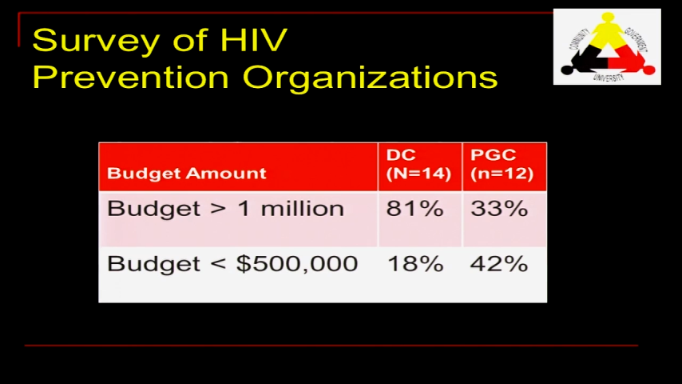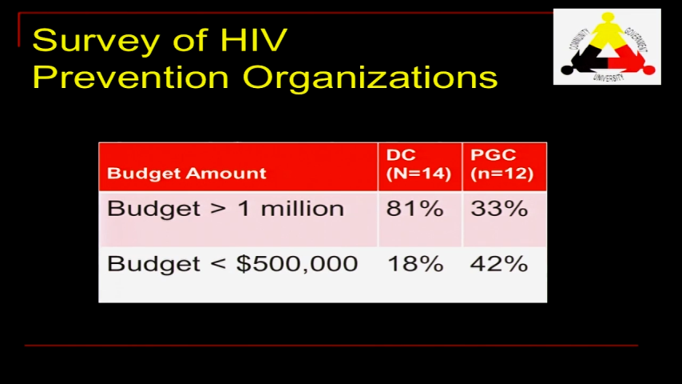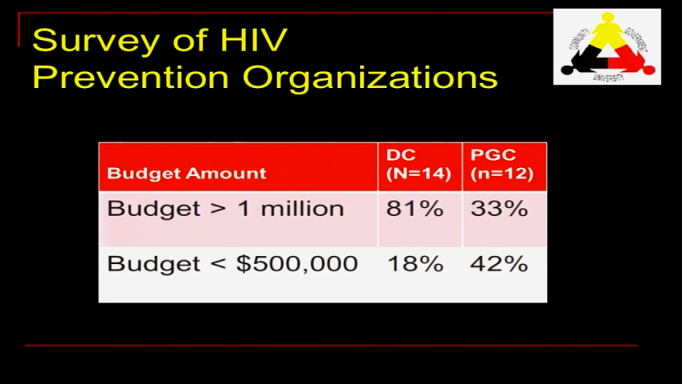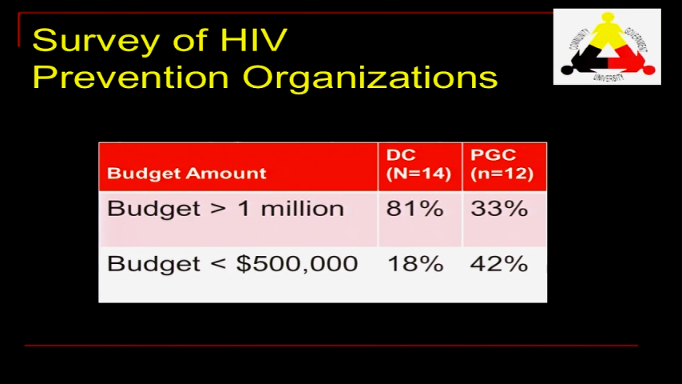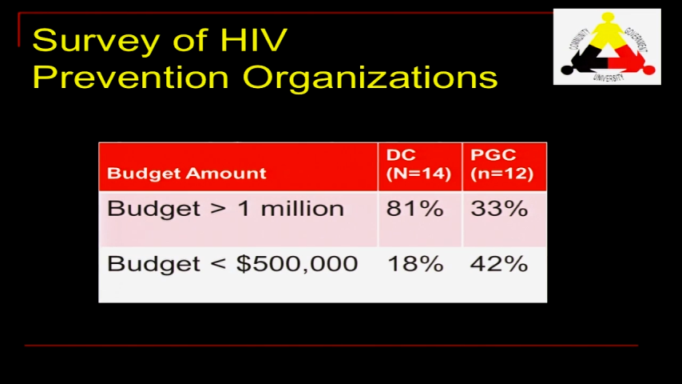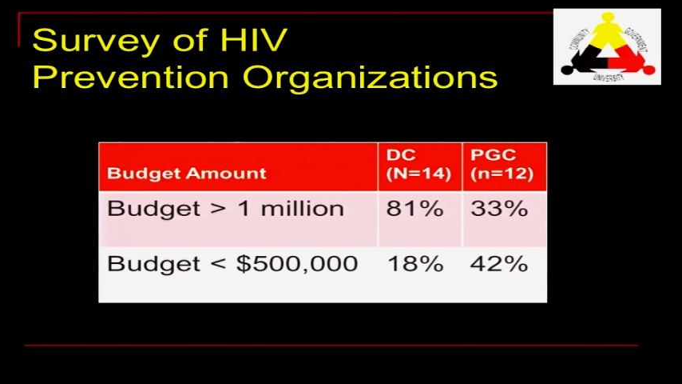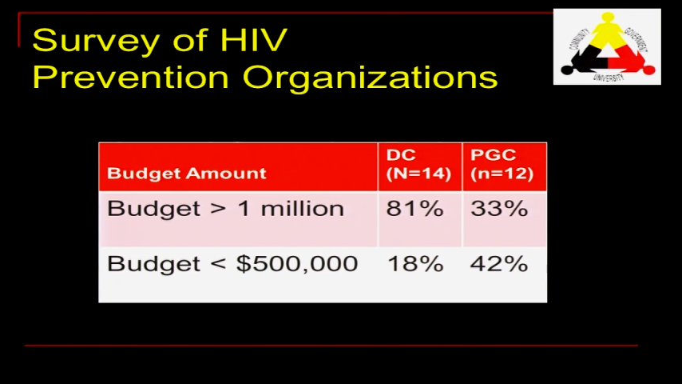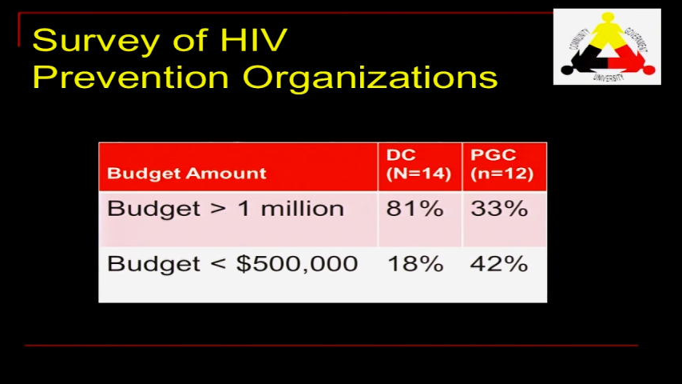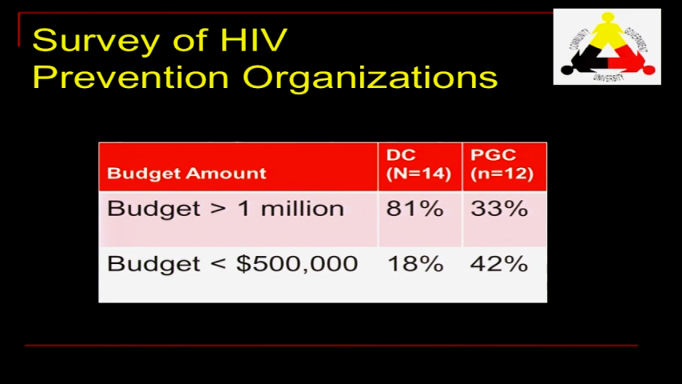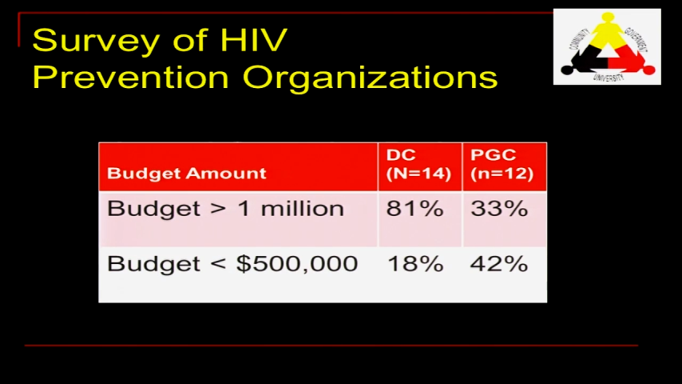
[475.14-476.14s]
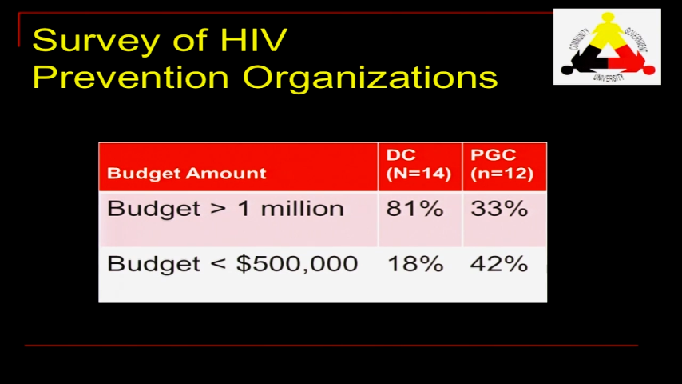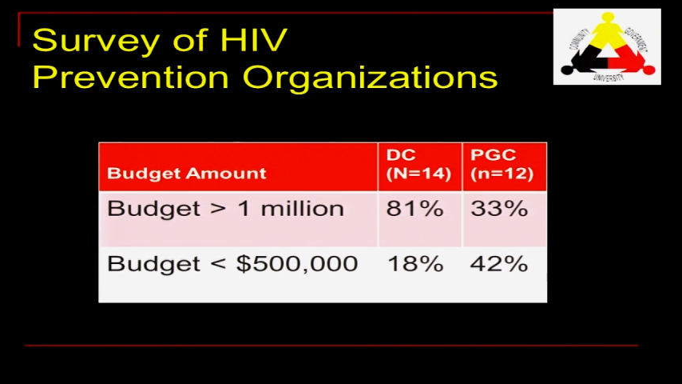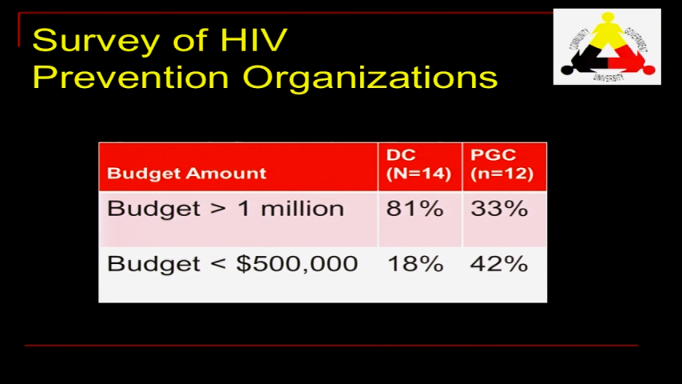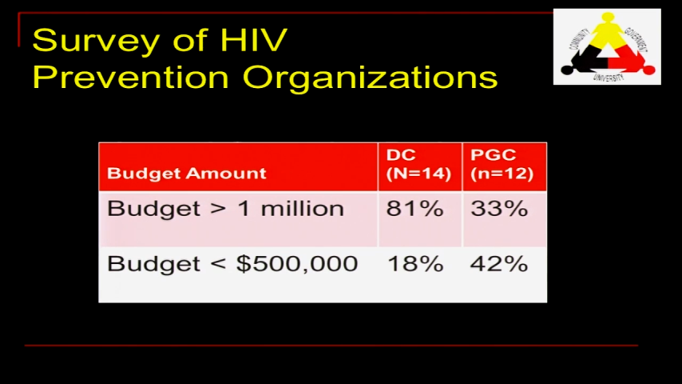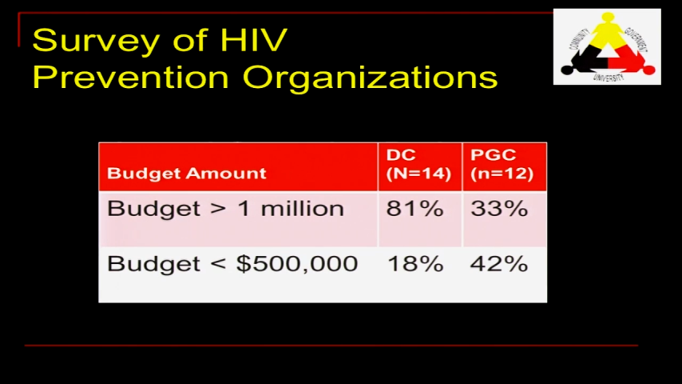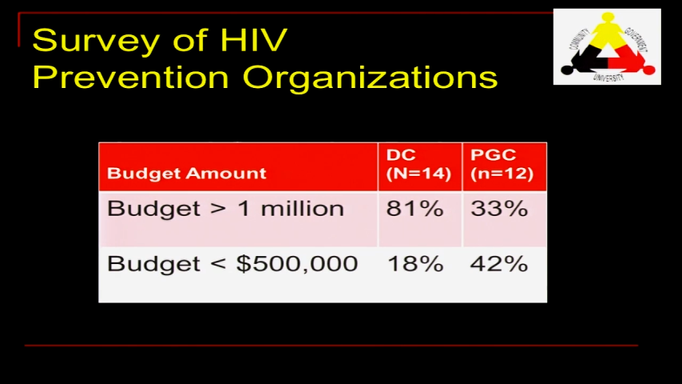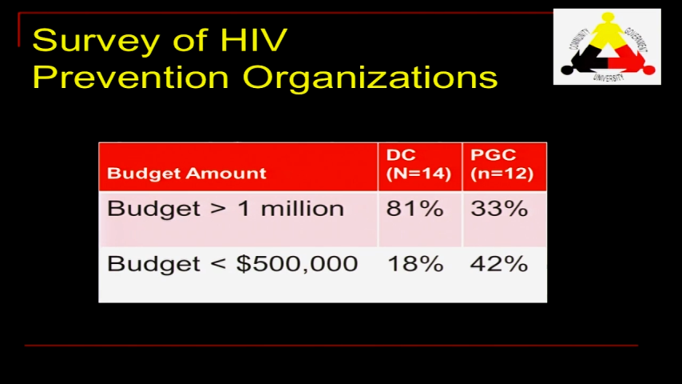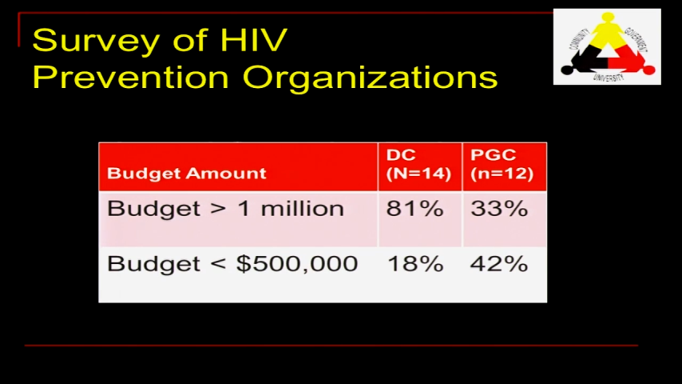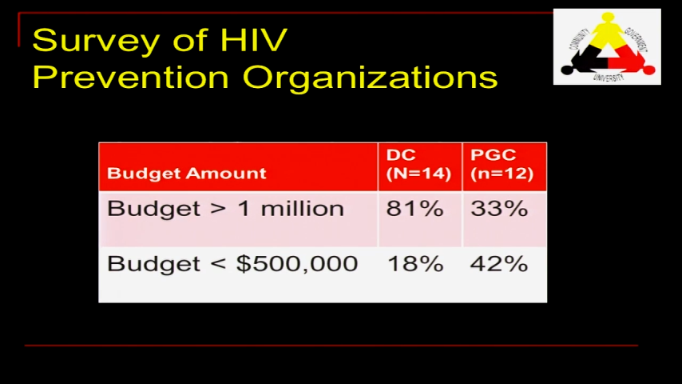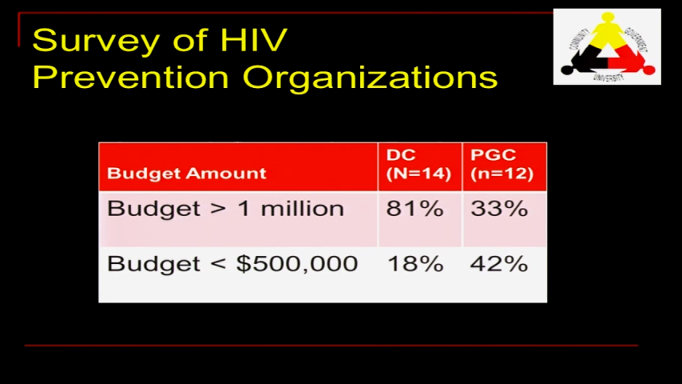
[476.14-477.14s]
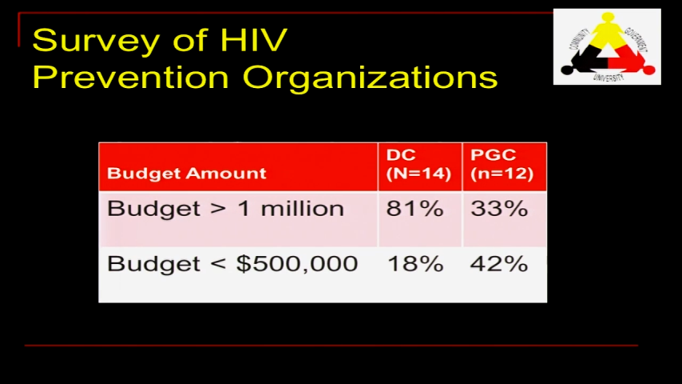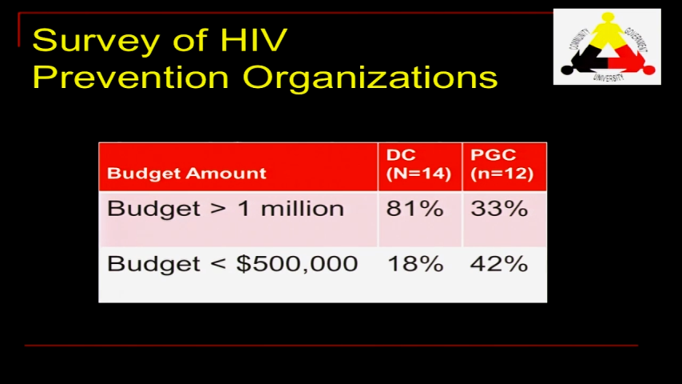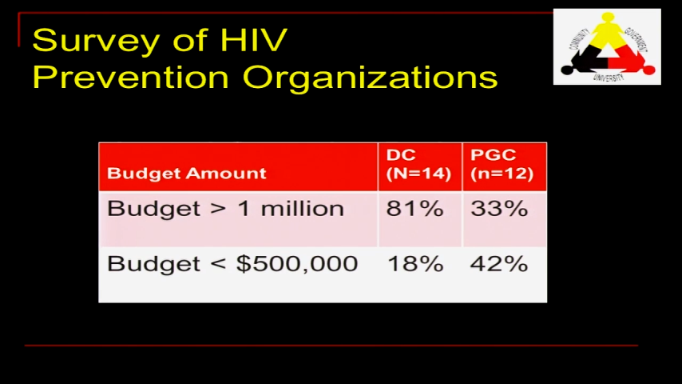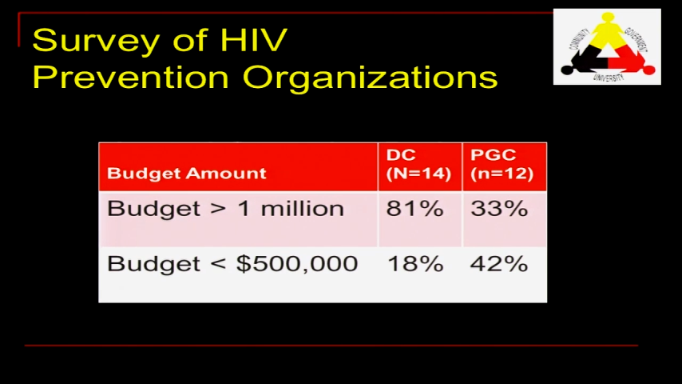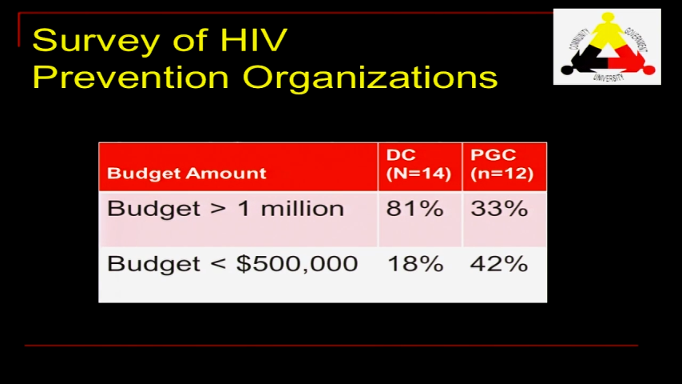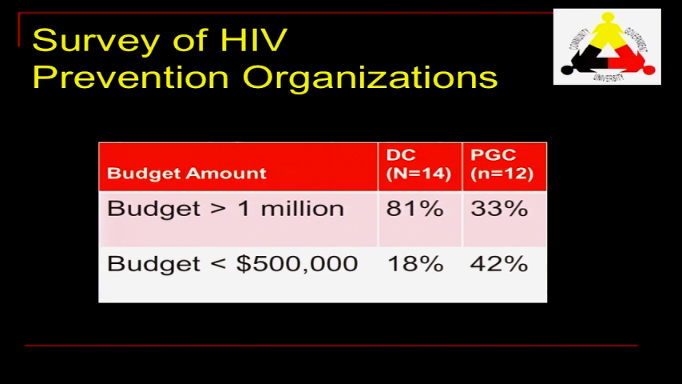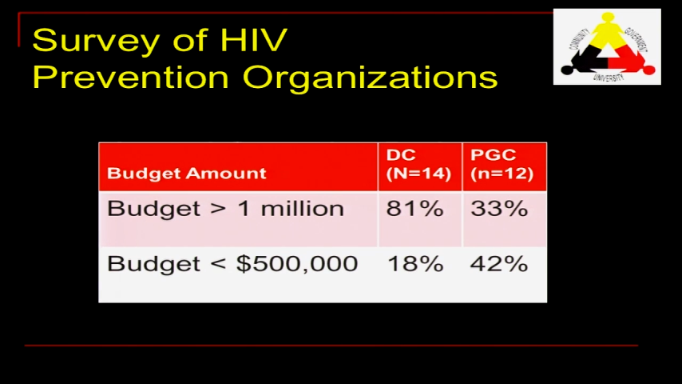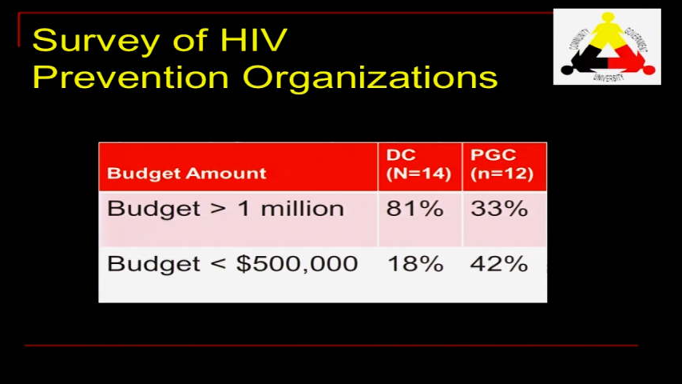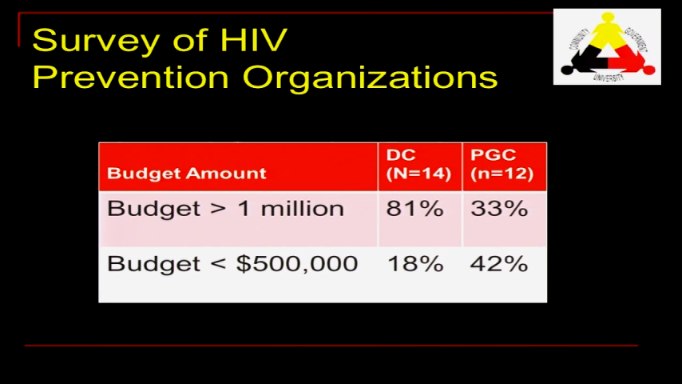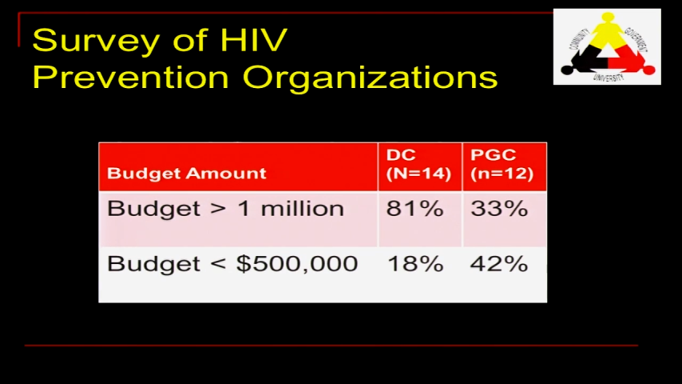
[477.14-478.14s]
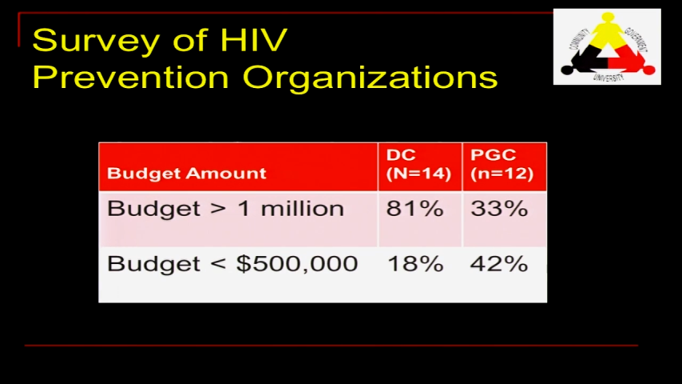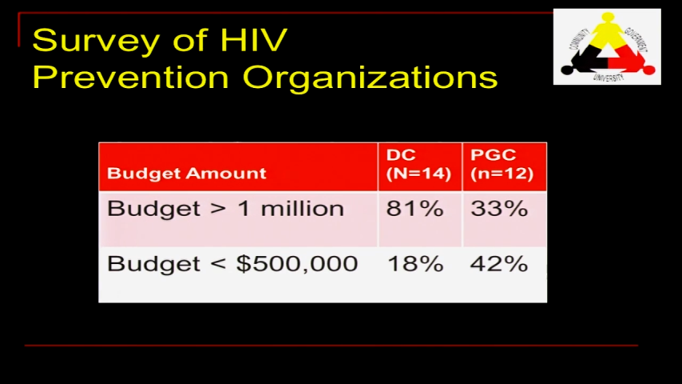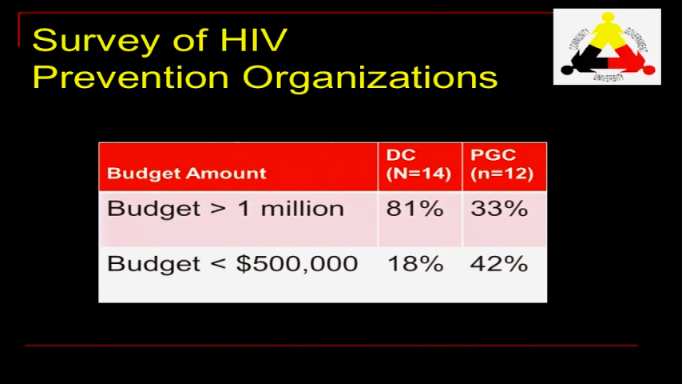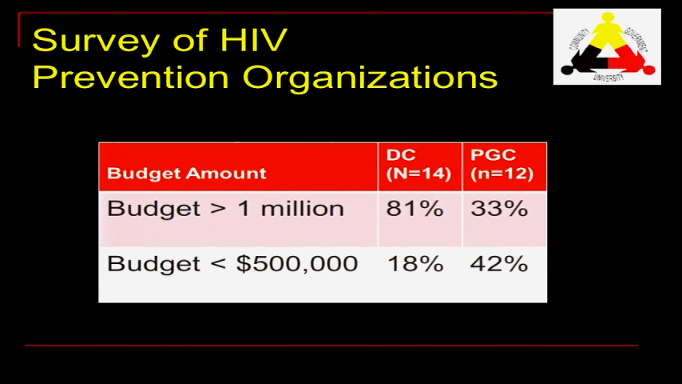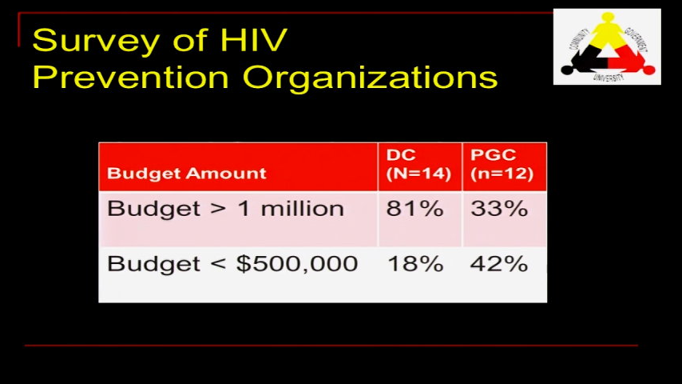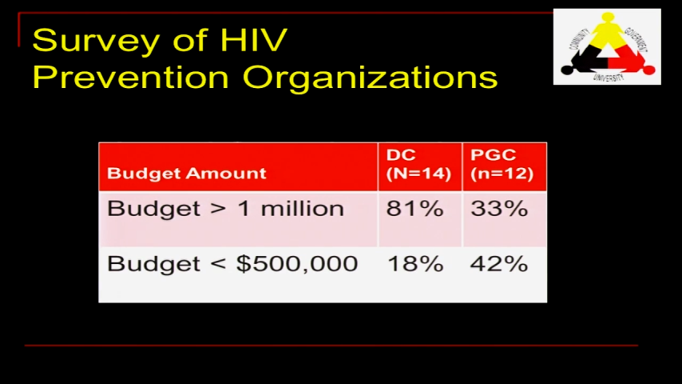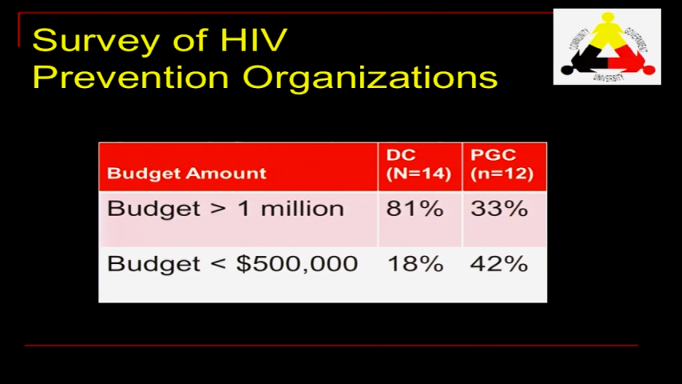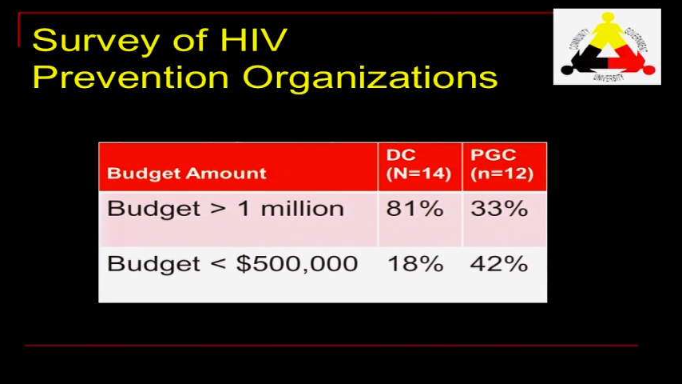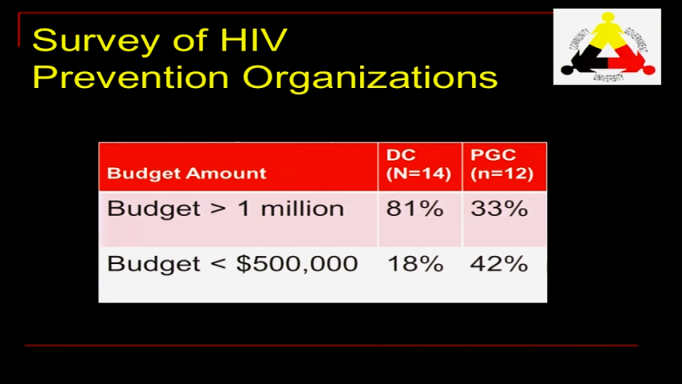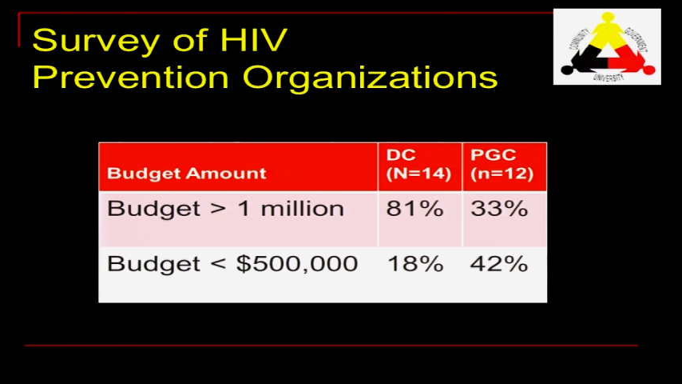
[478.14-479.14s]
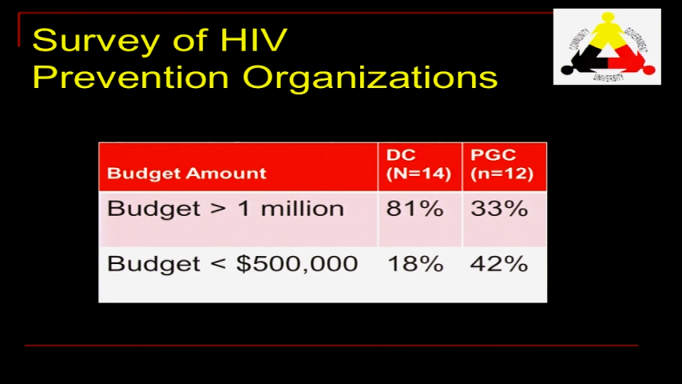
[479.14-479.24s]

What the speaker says: (no speaker visible)